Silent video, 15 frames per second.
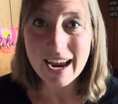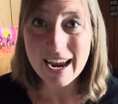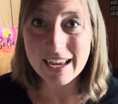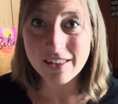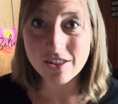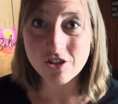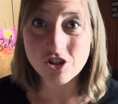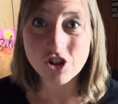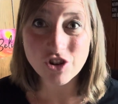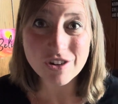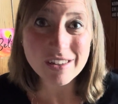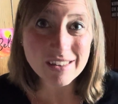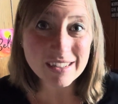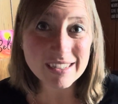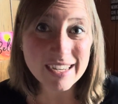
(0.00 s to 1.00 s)
And
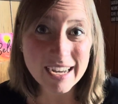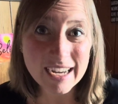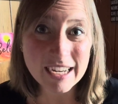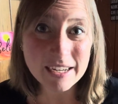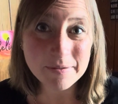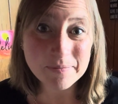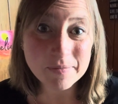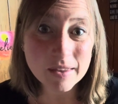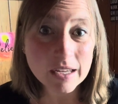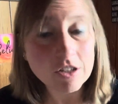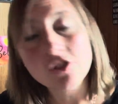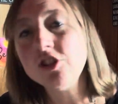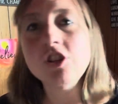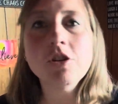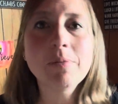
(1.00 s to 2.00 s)
during the day,
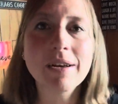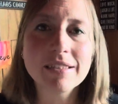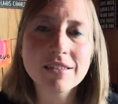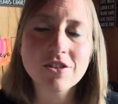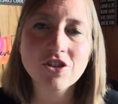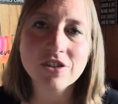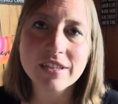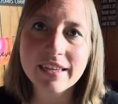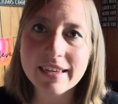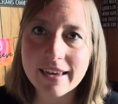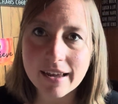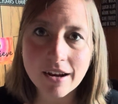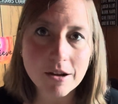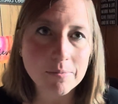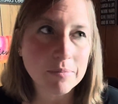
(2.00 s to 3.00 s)
do your best to just
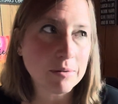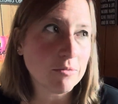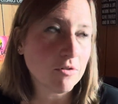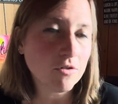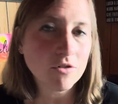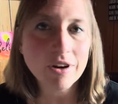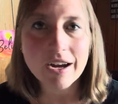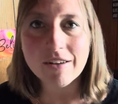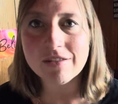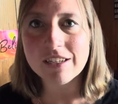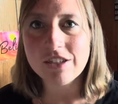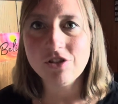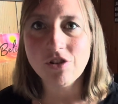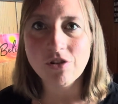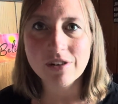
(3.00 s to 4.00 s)
get up and move around,
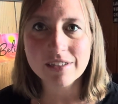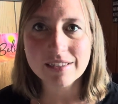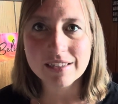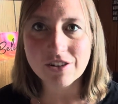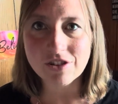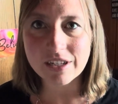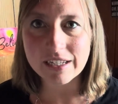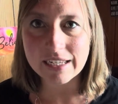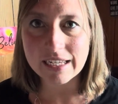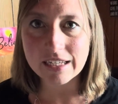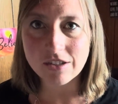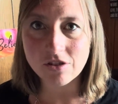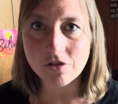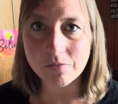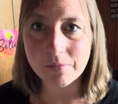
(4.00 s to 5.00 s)
and you don't necessarily need
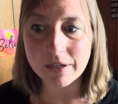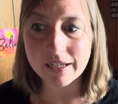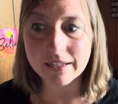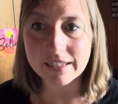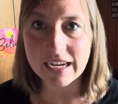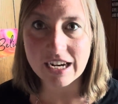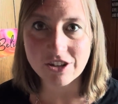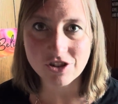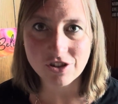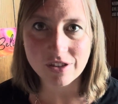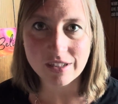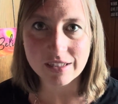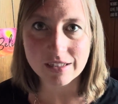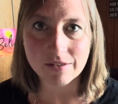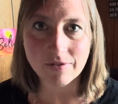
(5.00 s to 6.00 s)
to be attached to
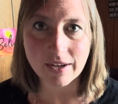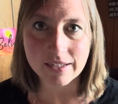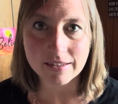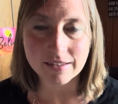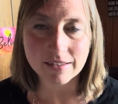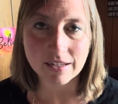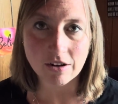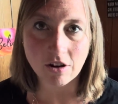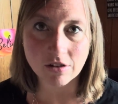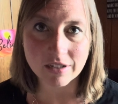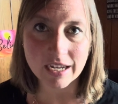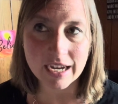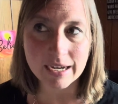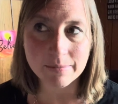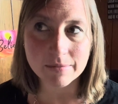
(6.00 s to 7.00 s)
these devices at all
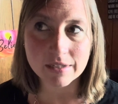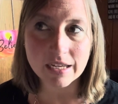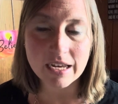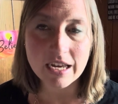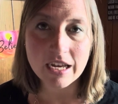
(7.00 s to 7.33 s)
times.